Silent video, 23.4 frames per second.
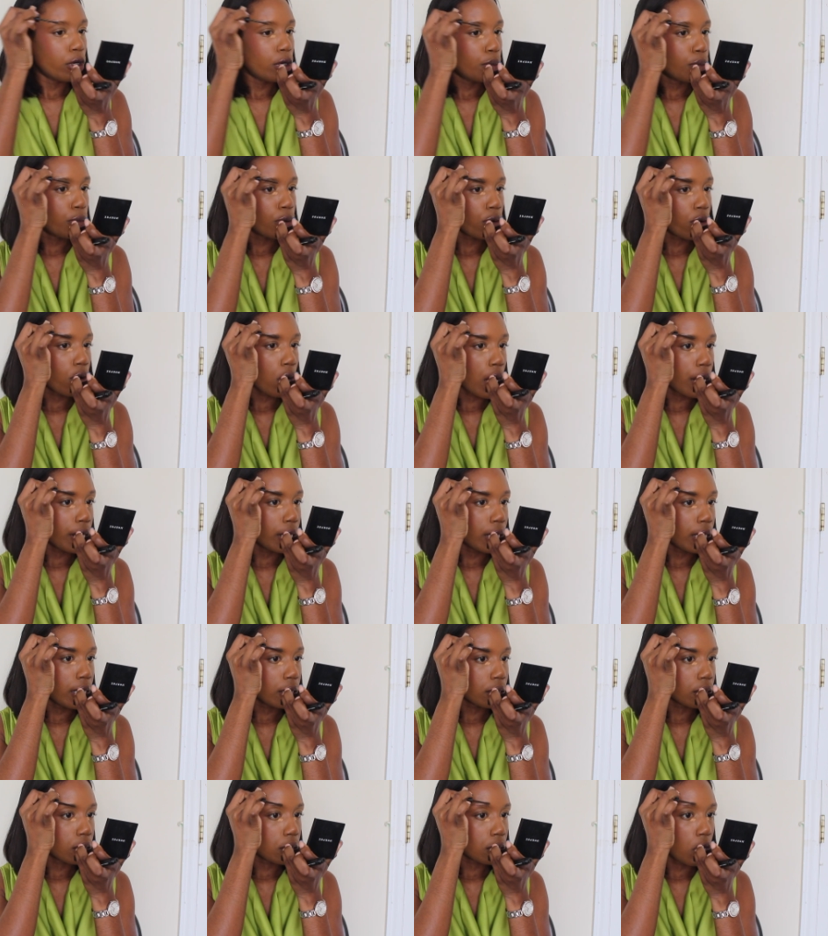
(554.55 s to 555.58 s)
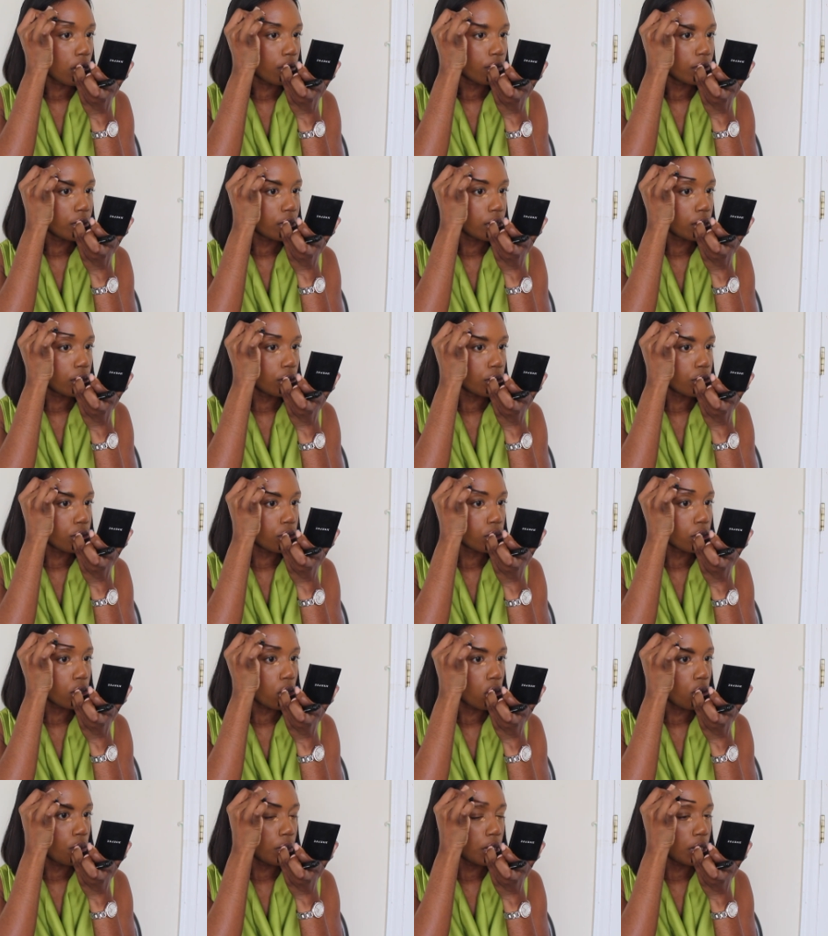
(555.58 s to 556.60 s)
product. Obviously, there's
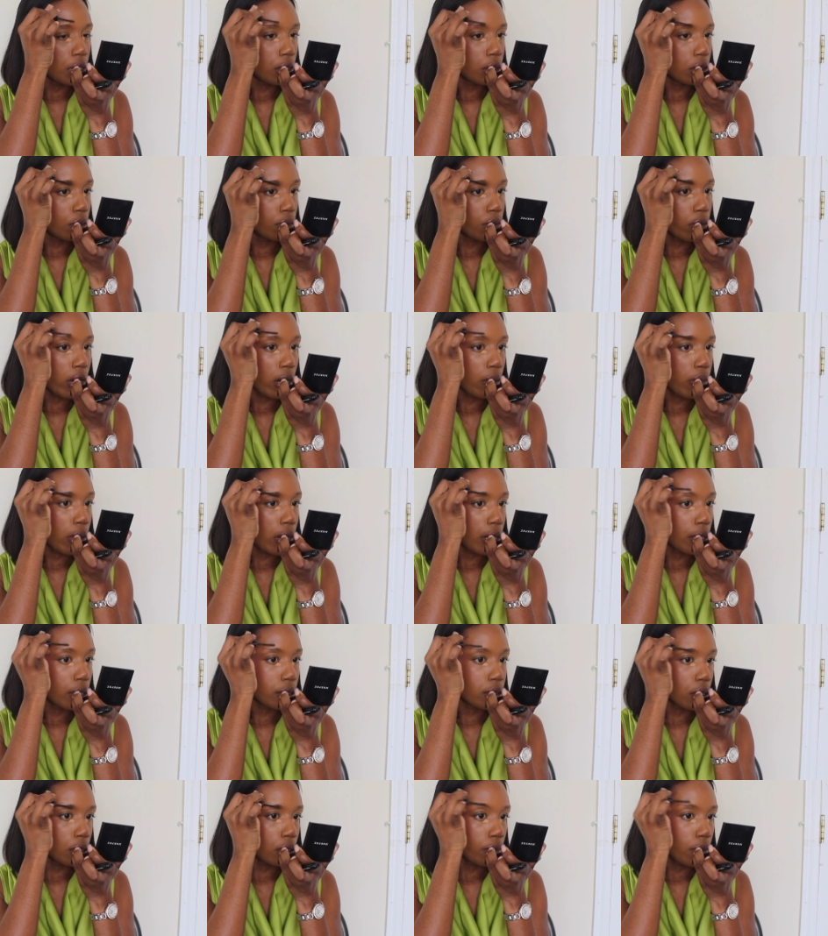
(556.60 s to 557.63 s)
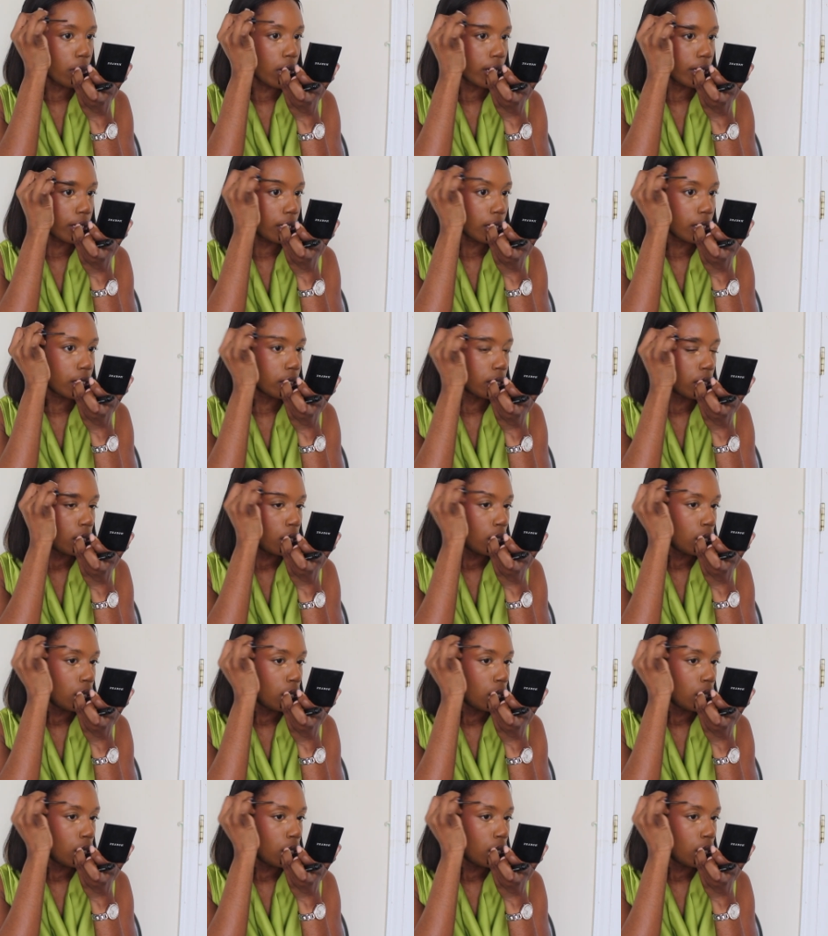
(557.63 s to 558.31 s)
so many good brow products on the market.